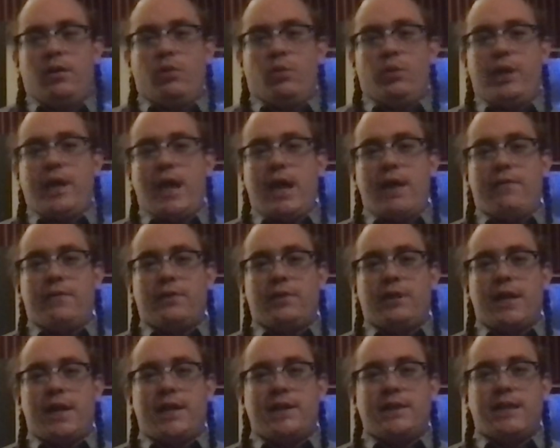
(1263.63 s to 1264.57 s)
We have
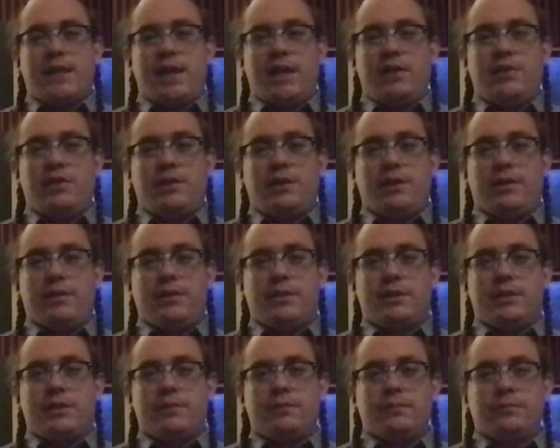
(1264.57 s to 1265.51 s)
Class A
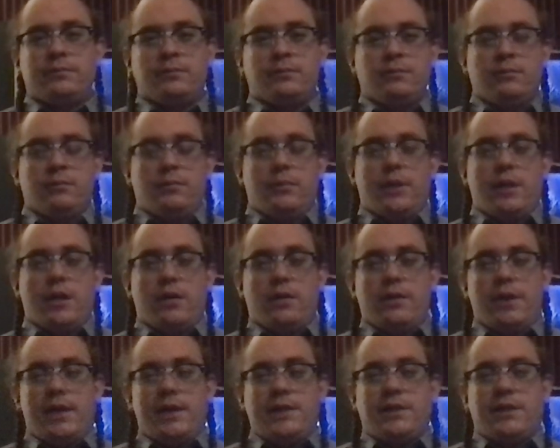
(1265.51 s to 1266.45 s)
shares. Now,
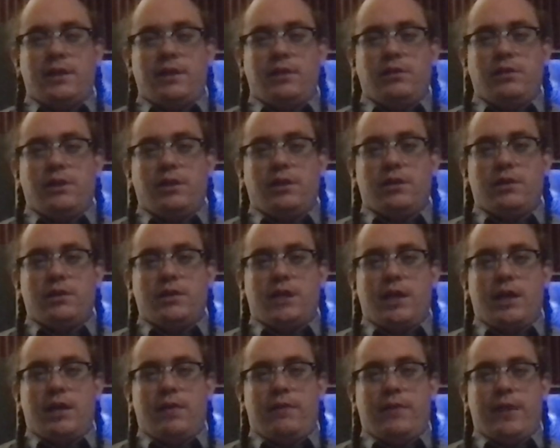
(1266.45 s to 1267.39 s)
Class A shares
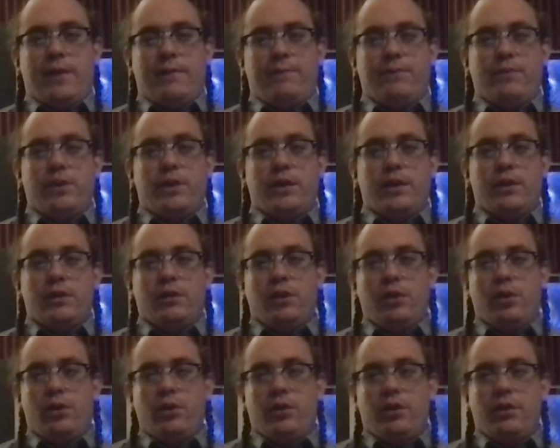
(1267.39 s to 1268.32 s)
have that front-end
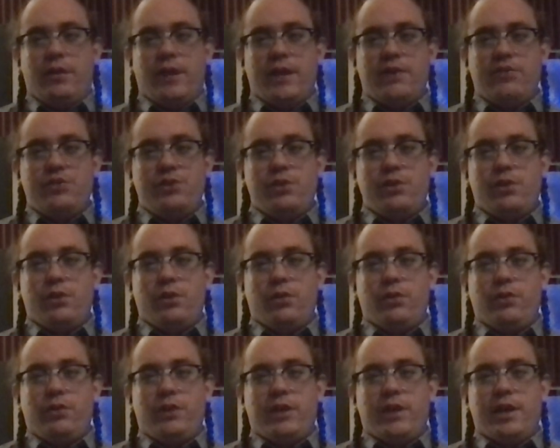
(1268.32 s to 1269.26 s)
load, and that's,
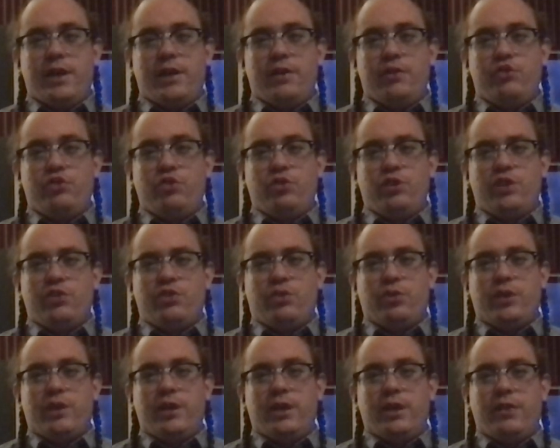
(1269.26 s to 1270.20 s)
the kind of
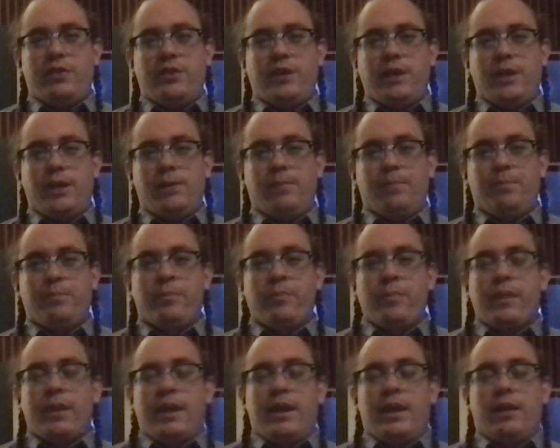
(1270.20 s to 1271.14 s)
judicial kind of thing.
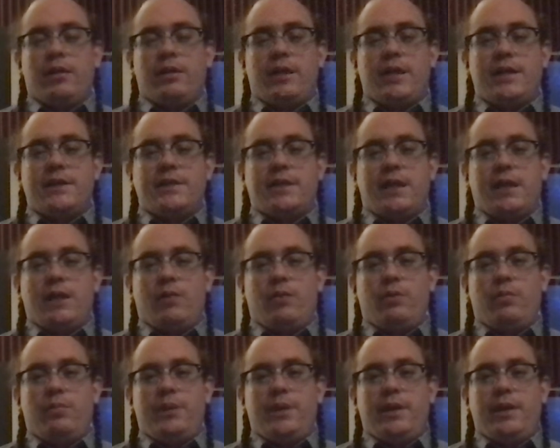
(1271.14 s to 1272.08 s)
And a Class A
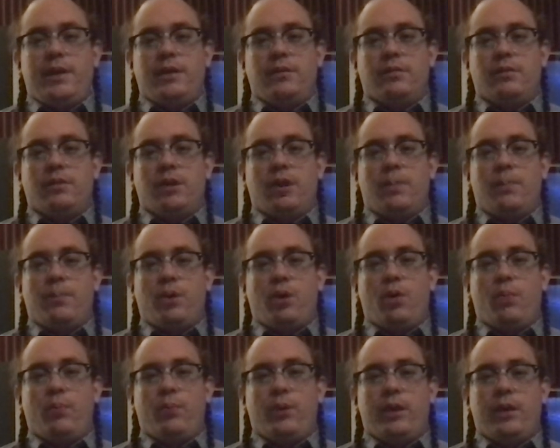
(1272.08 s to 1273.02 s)
would be
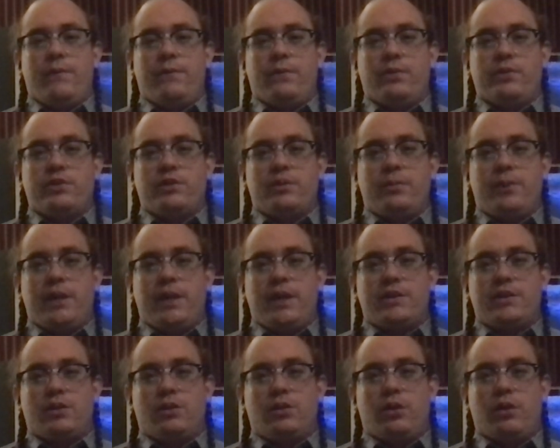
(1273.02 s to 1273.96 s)
appropriate for somebody who
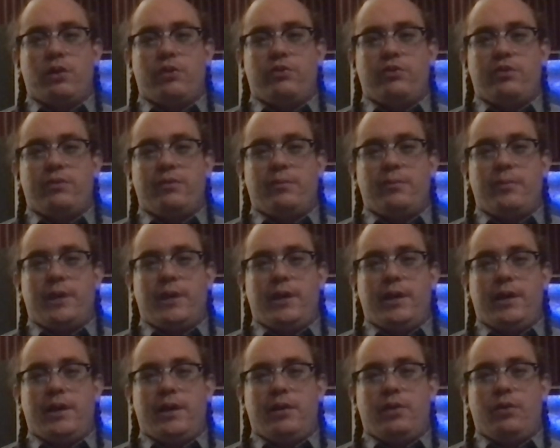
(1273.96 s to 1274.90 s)
has a large sum of
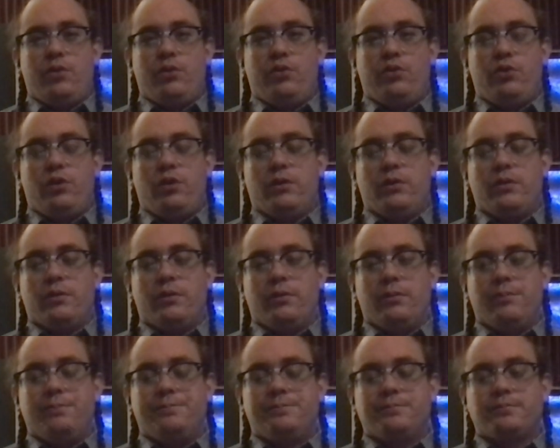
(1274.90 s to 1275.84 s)
money and who's long-term.